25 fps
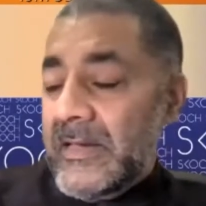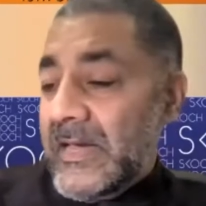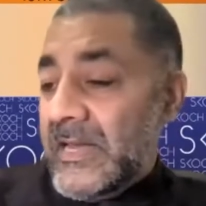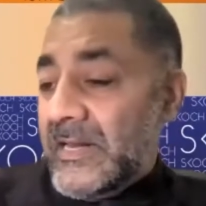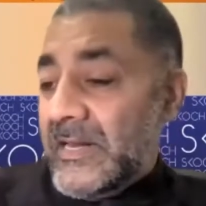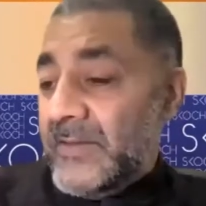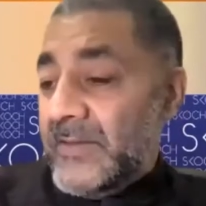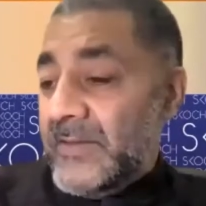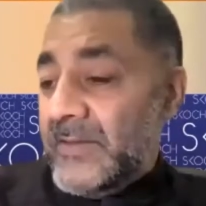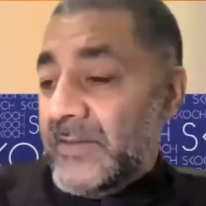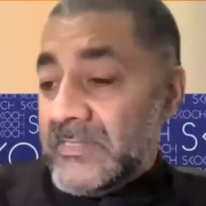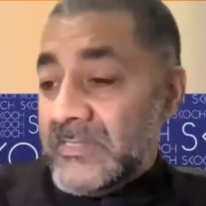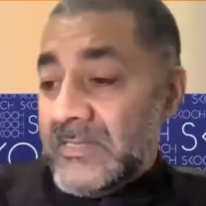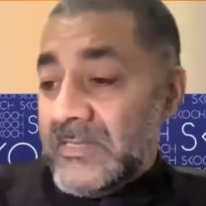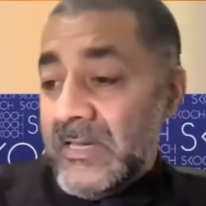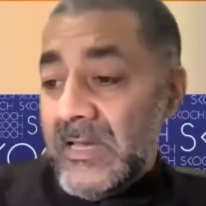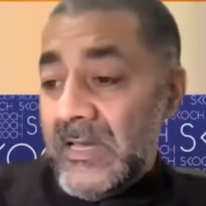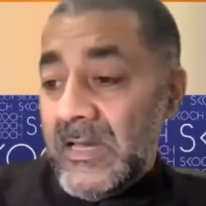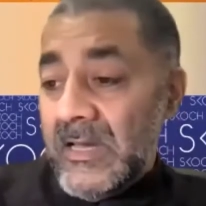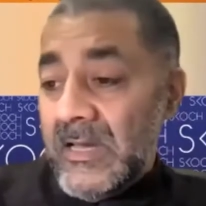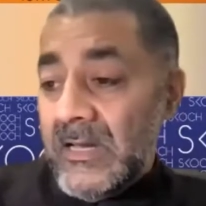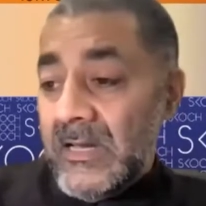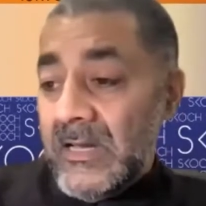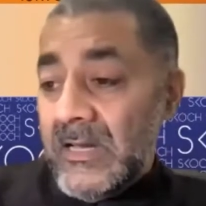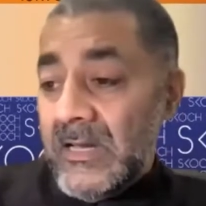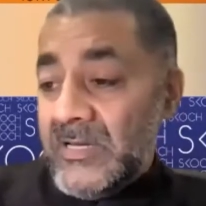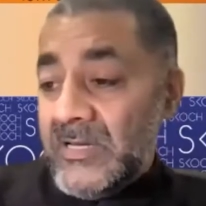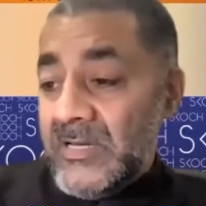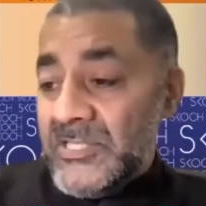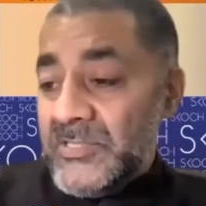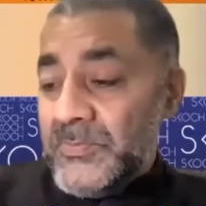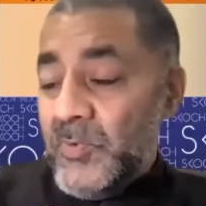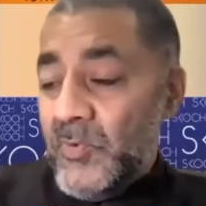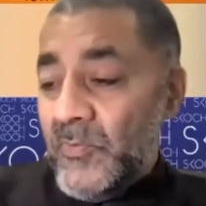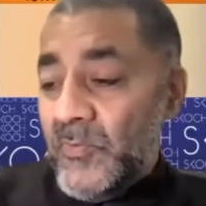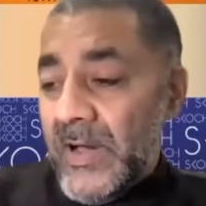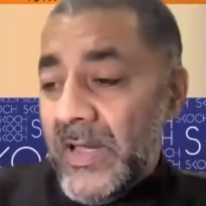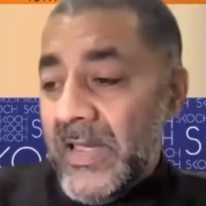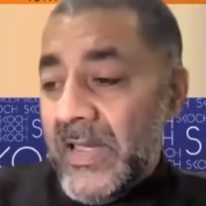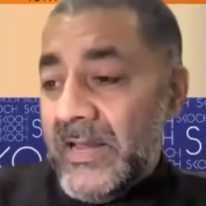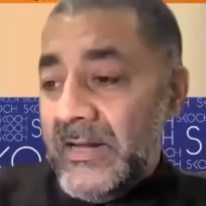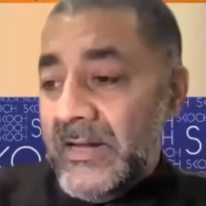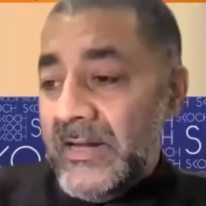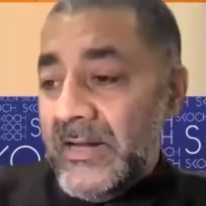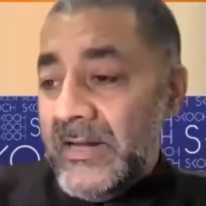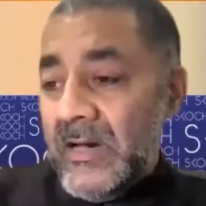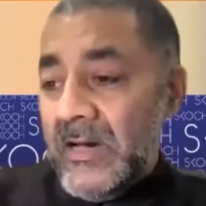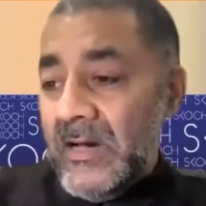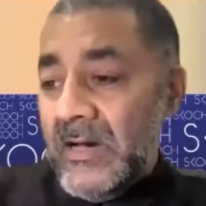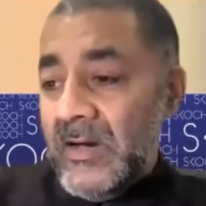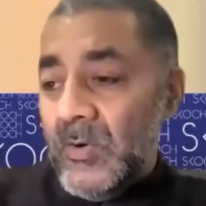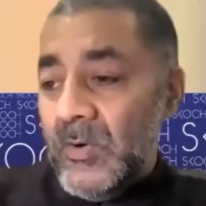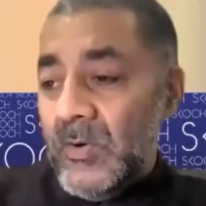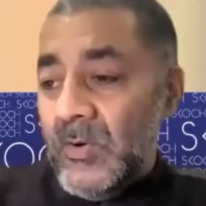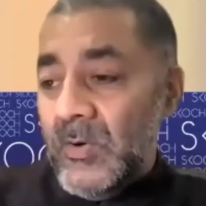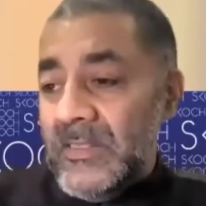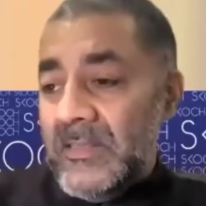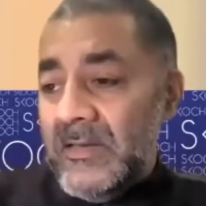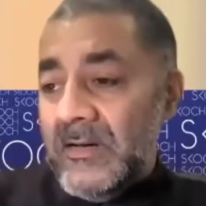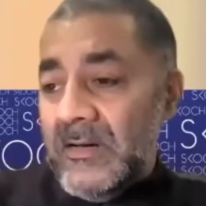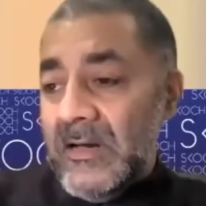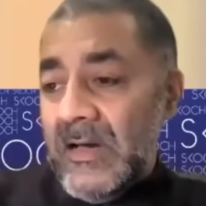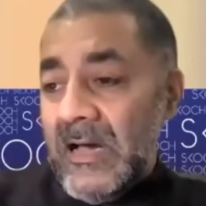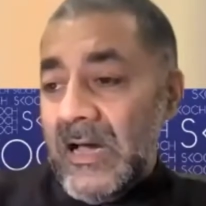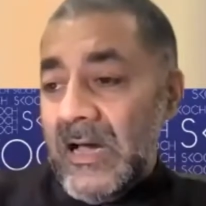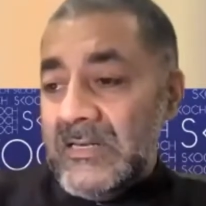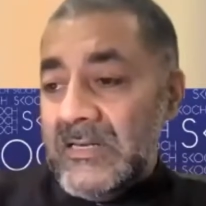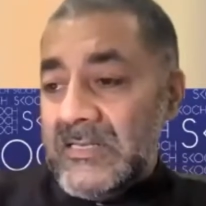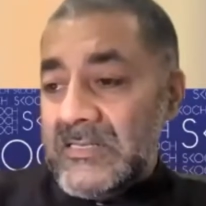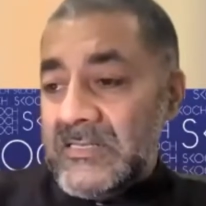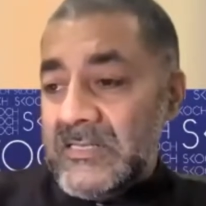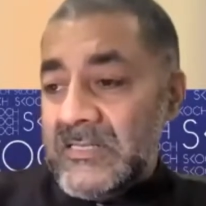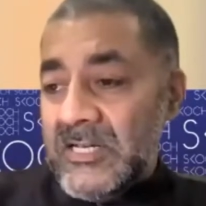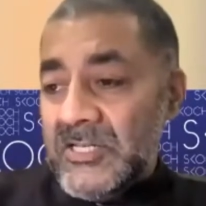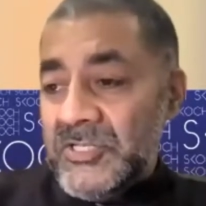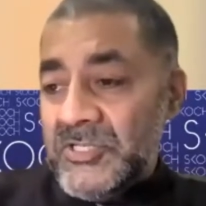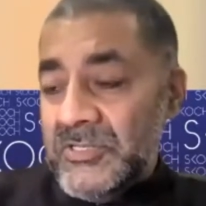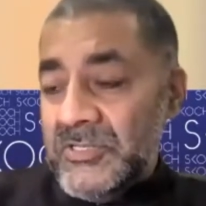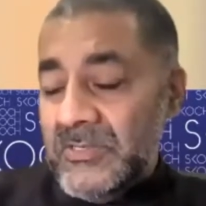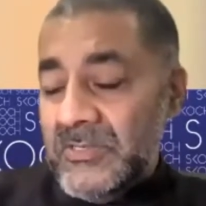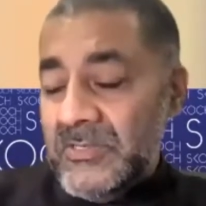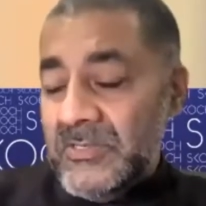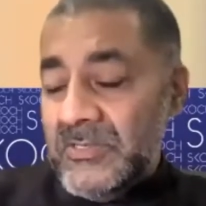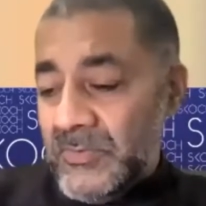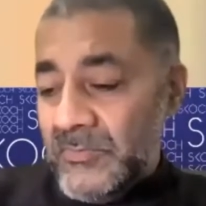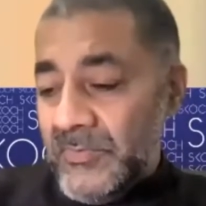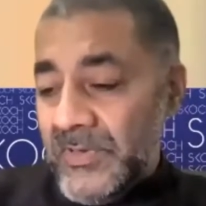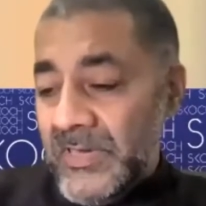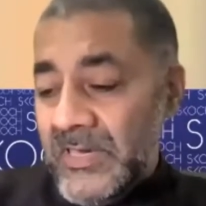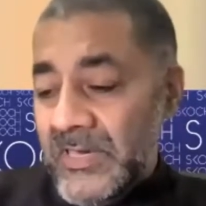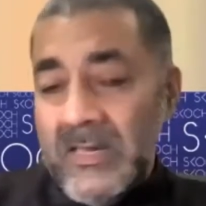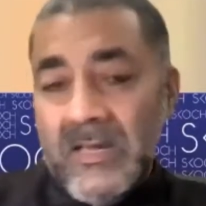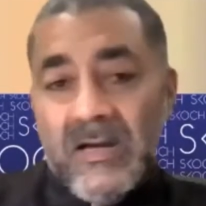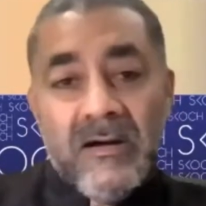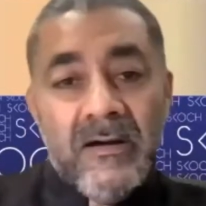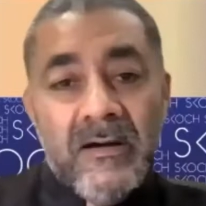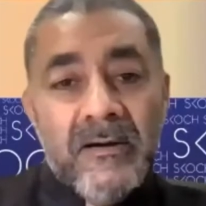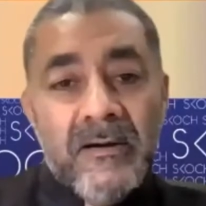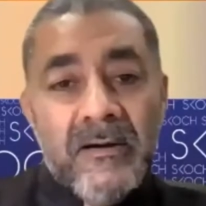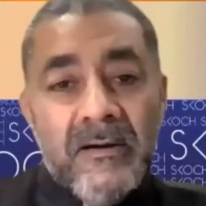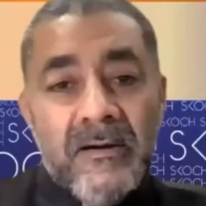Anyways, so let's move ahead with our discussion. So we,